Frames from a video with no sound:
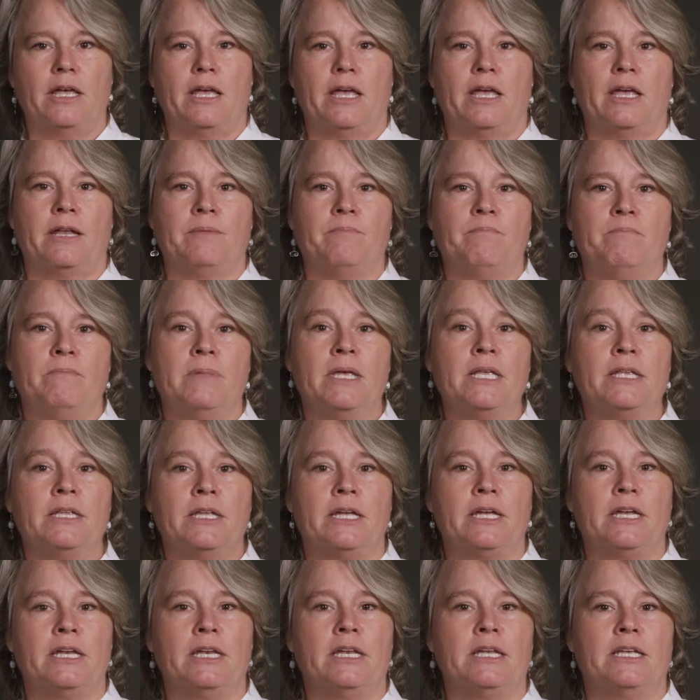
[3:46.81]
And
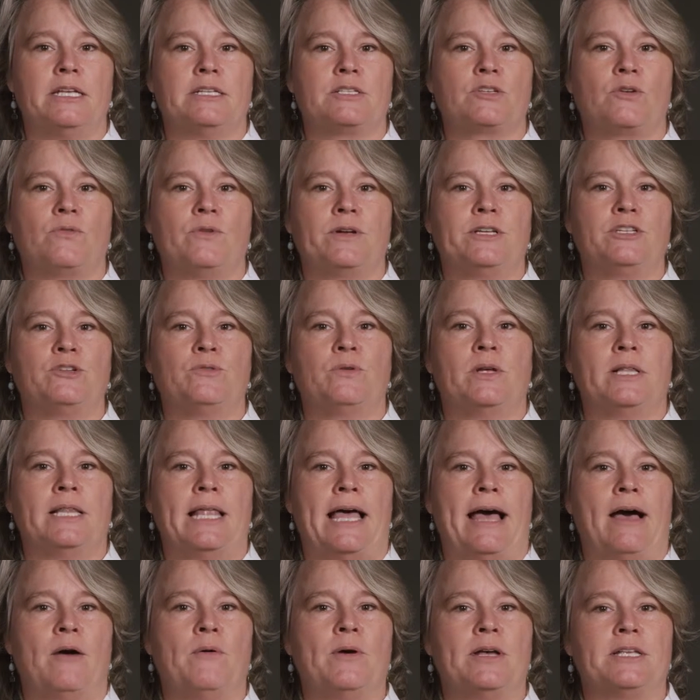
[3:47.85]
milling is going to
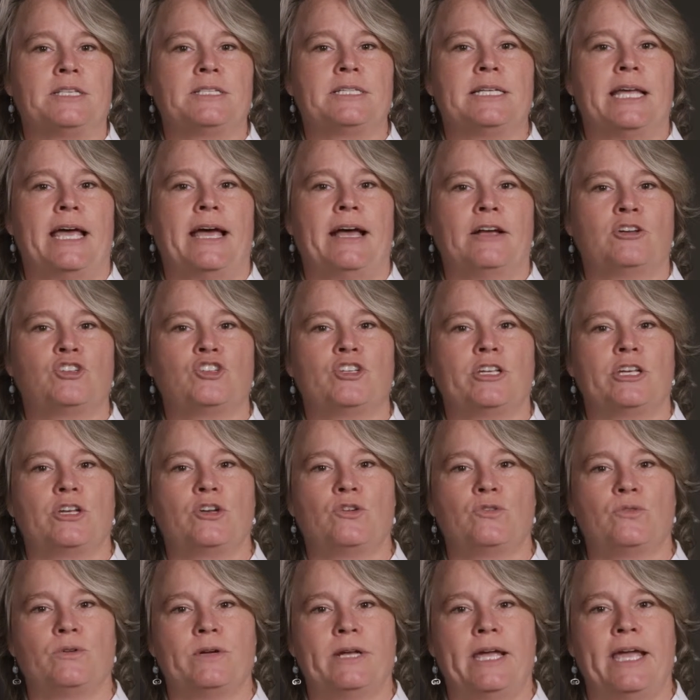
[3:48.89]
allow us to actually
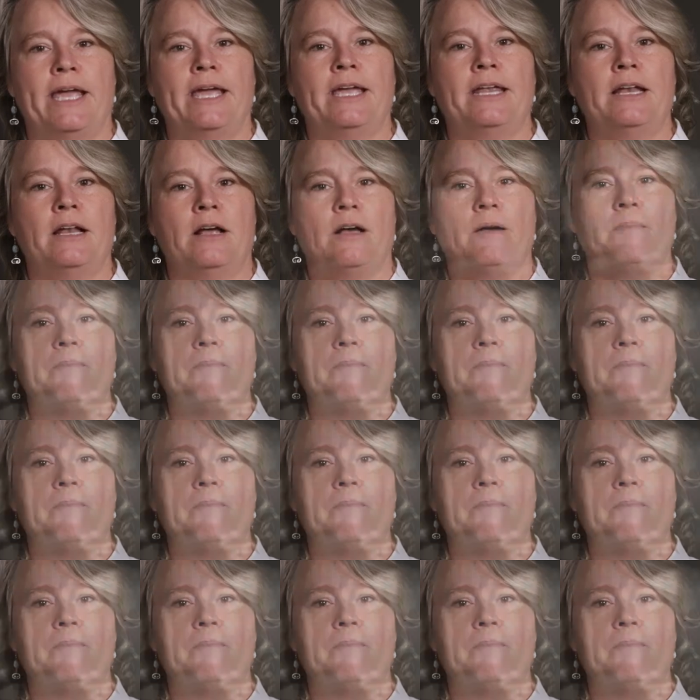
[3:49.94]
create a